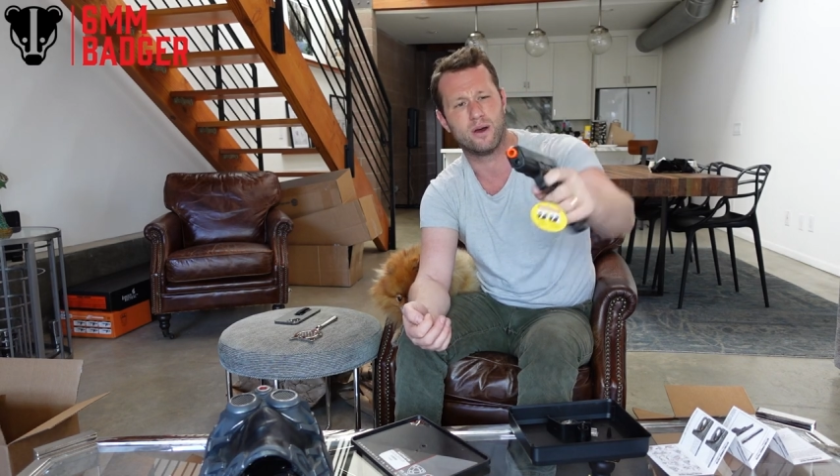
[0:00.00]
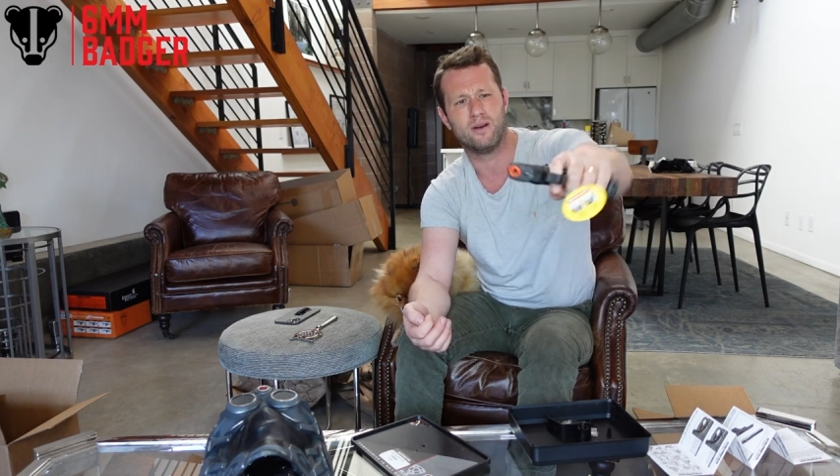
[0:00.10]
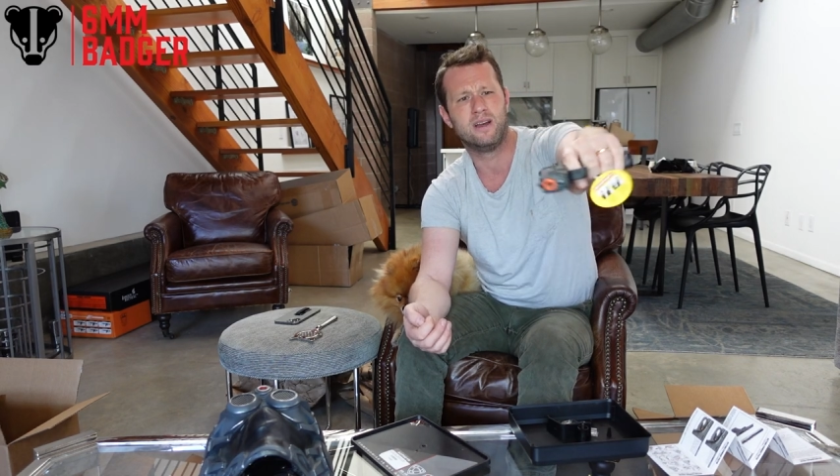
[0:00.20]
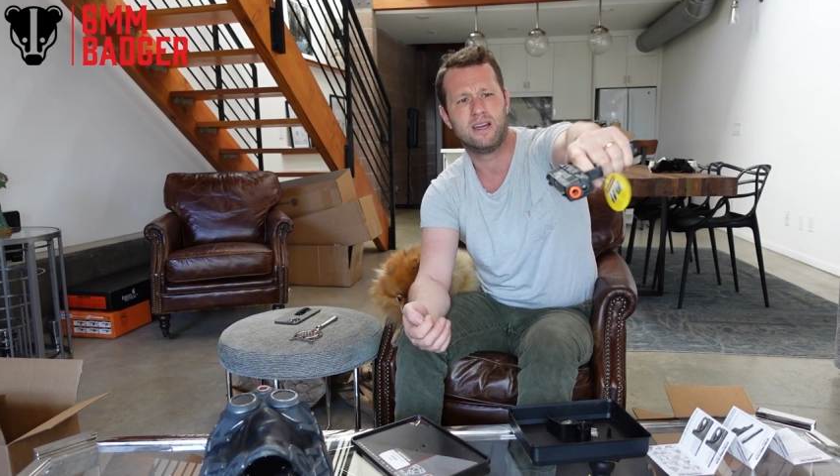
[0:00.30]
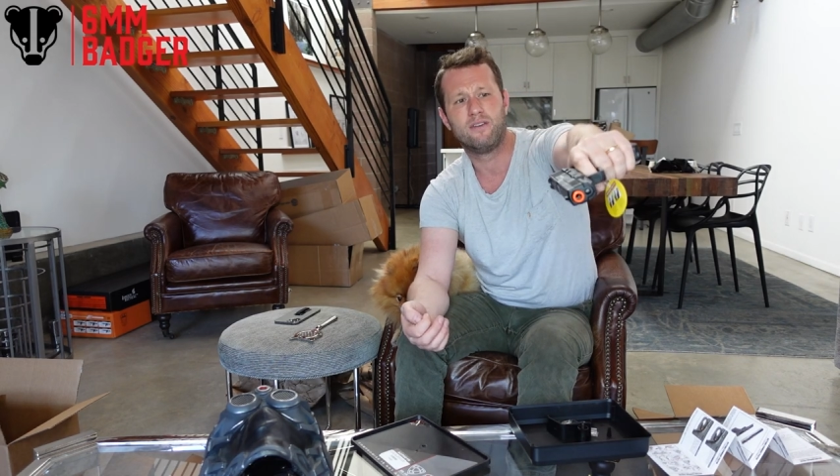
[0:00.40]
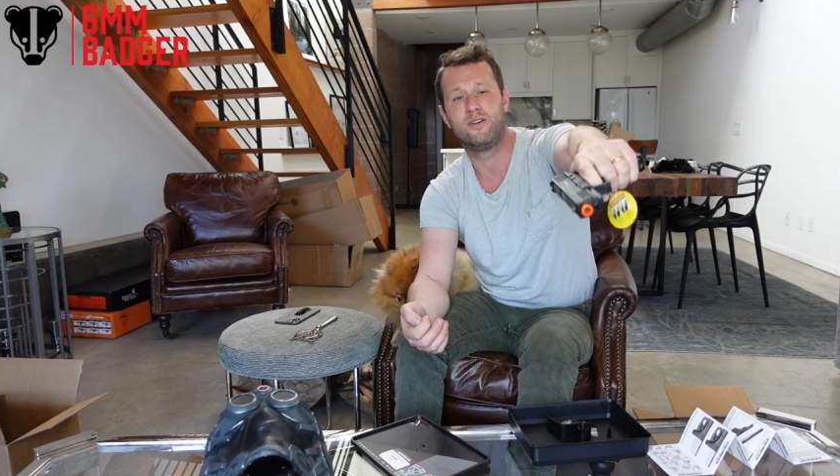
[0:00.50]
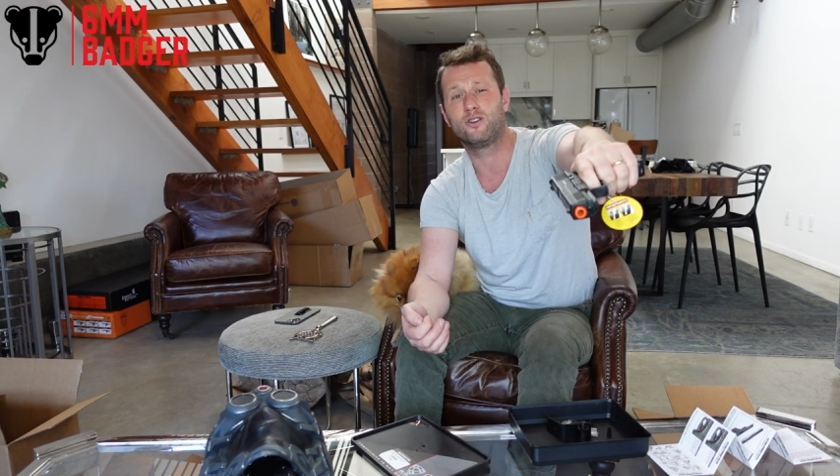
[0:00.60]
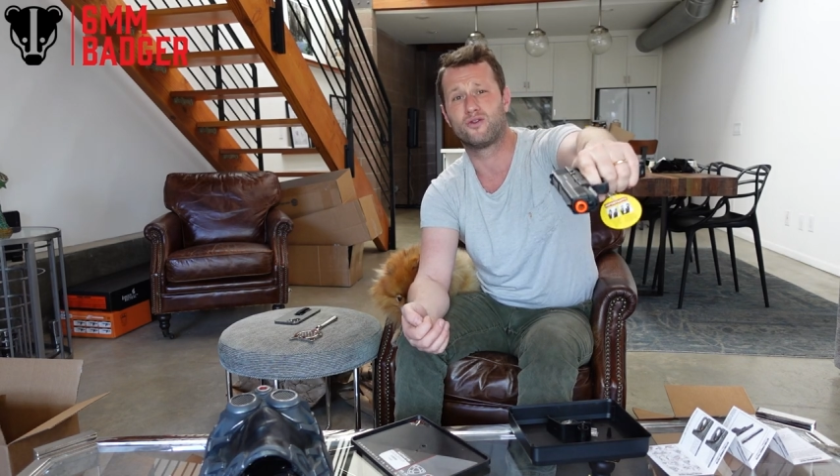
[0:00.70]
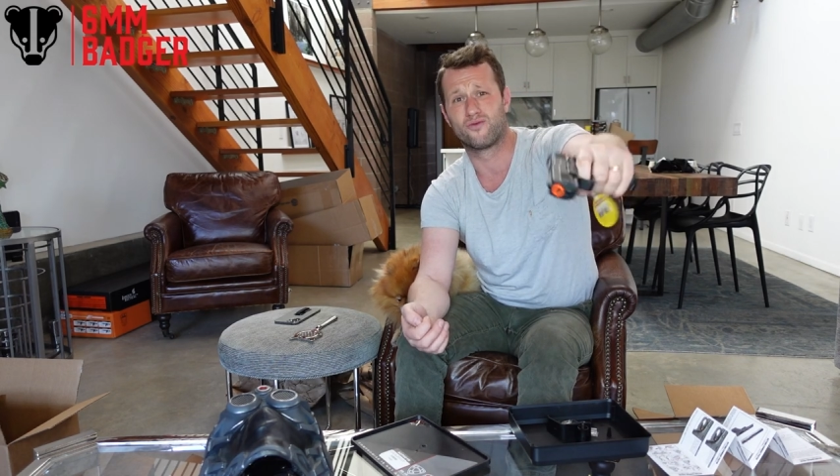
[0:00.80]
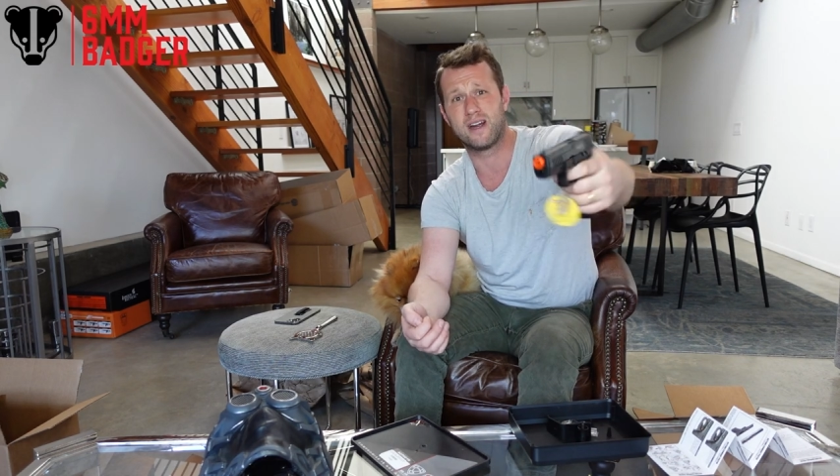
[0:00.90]
but it
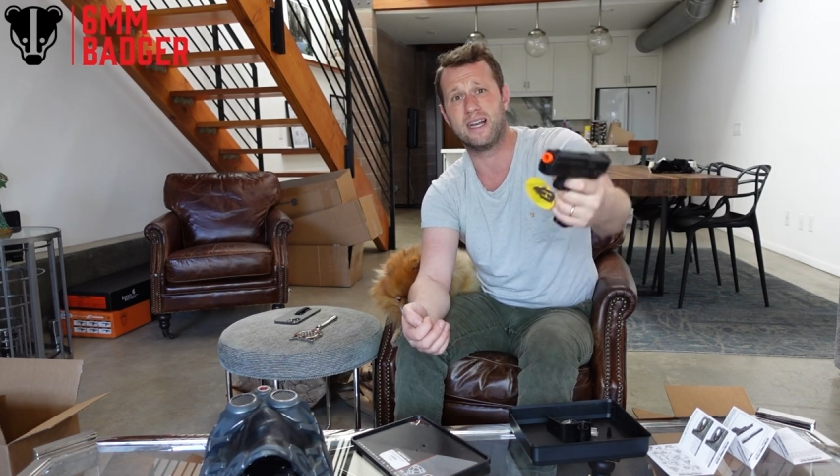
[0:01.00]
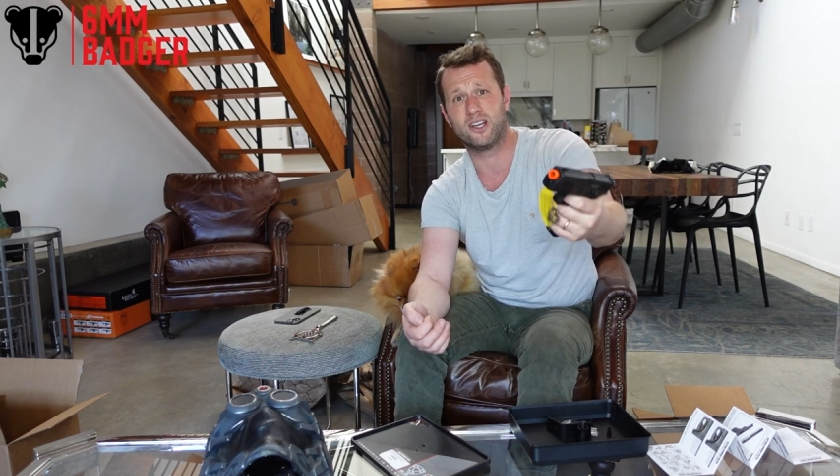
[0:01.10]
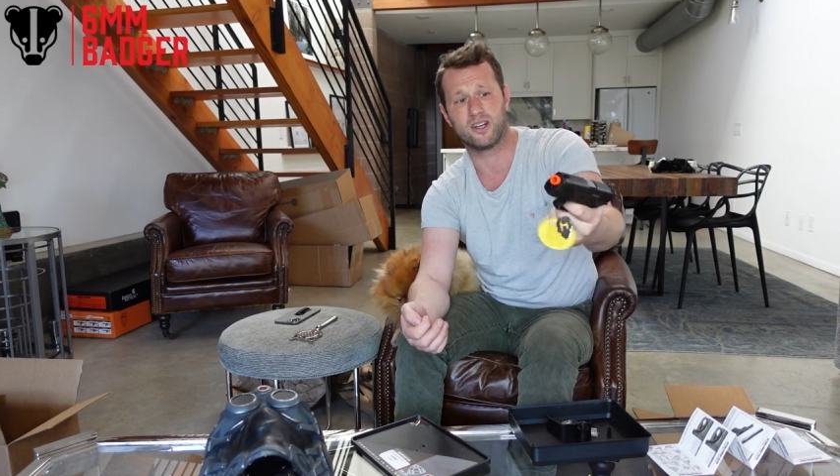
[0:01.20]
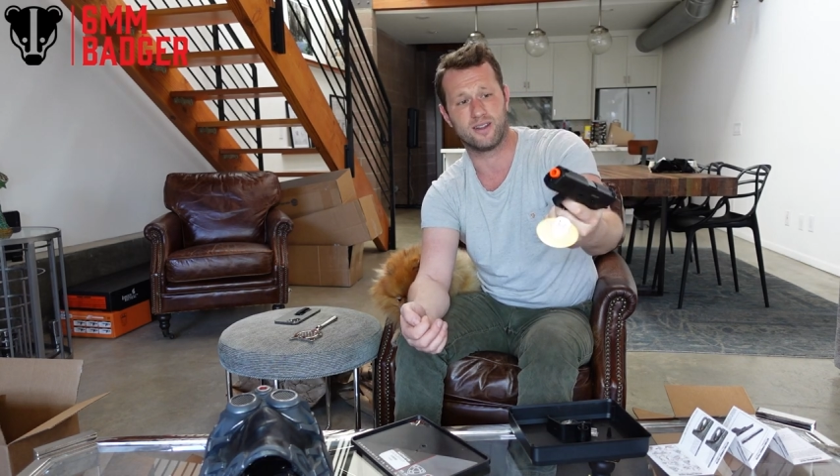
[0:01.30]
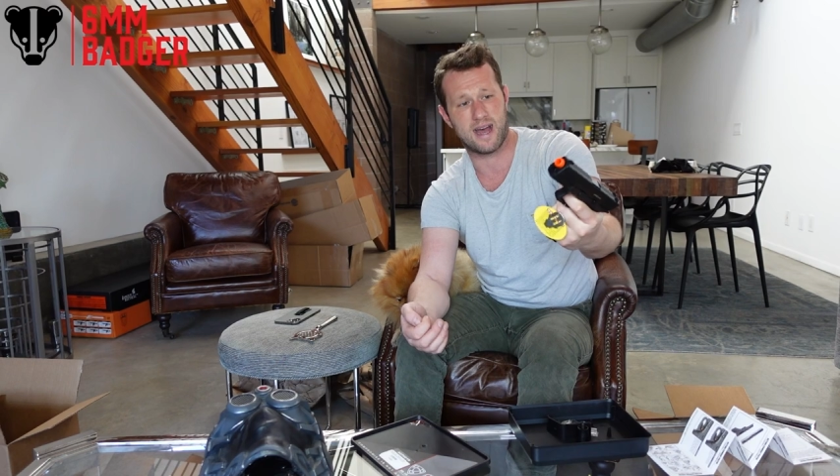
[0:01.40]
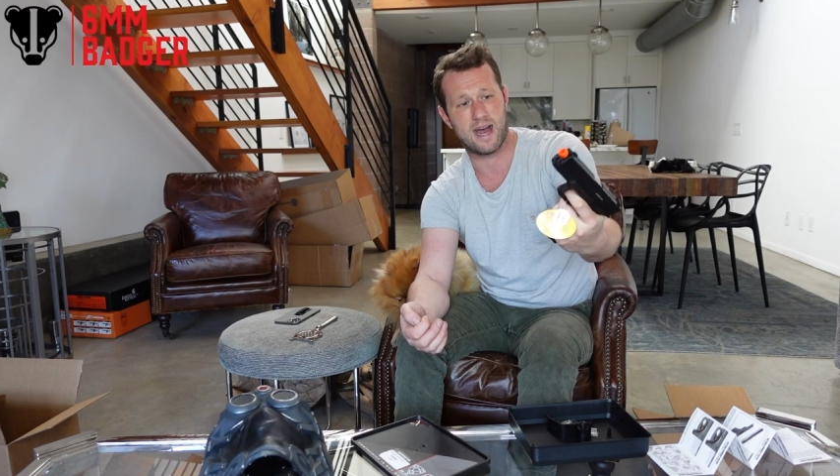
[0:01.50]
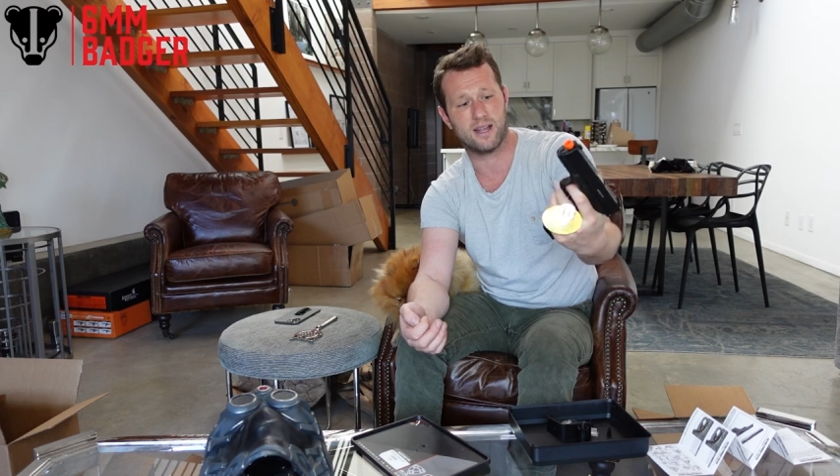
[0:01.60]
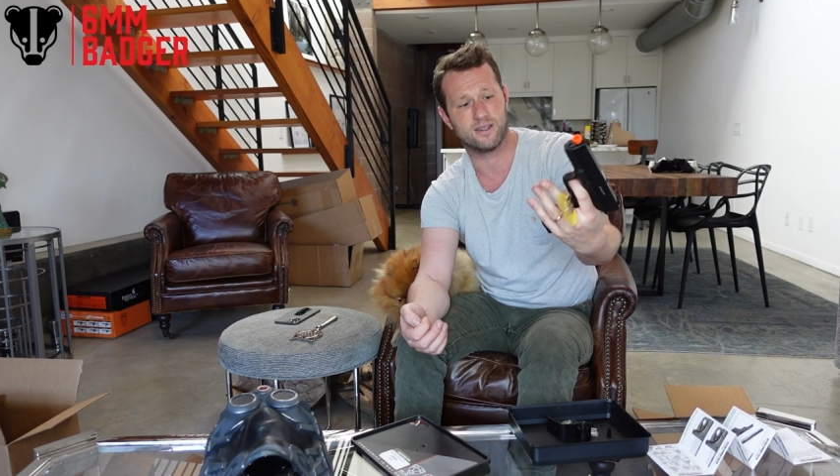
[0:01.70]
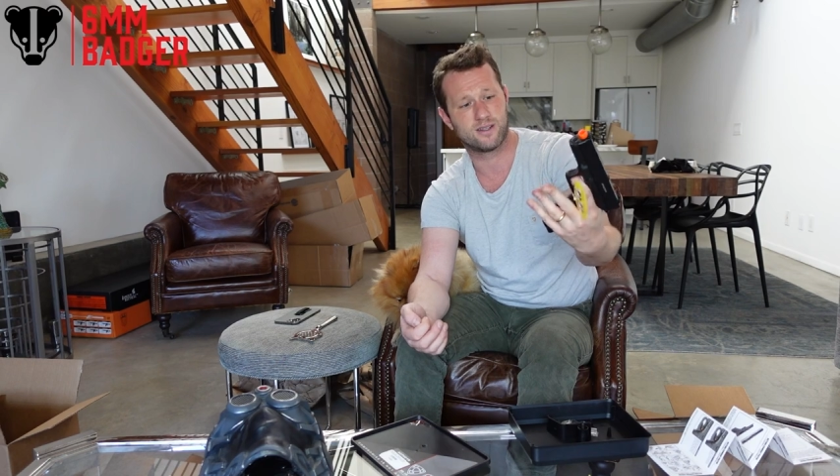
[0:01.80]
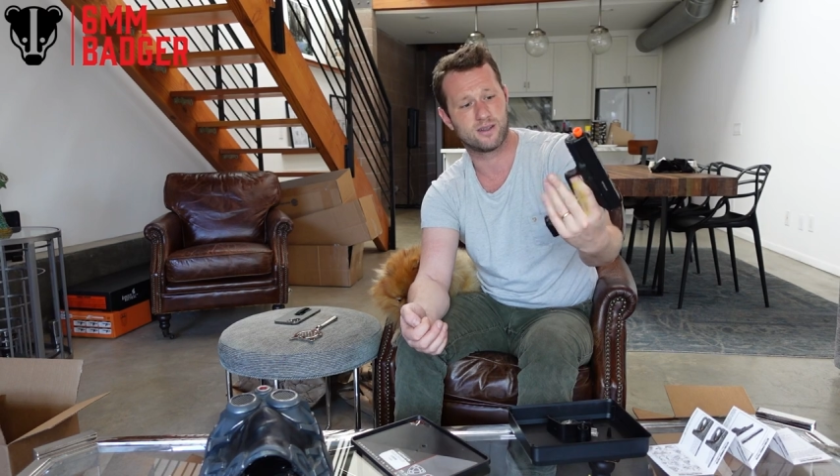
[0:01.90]
feels really good in the
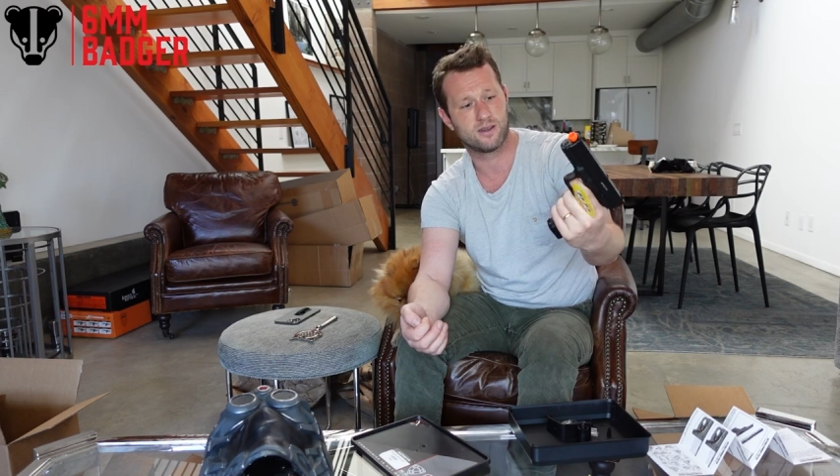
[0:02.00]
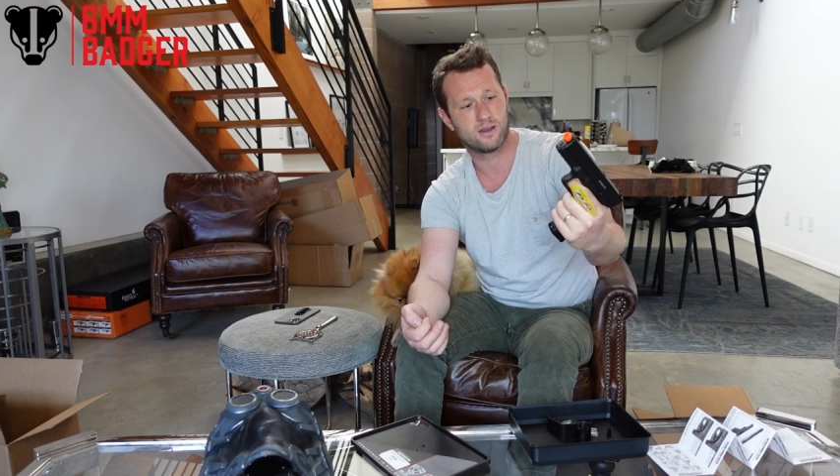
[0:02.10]
hands.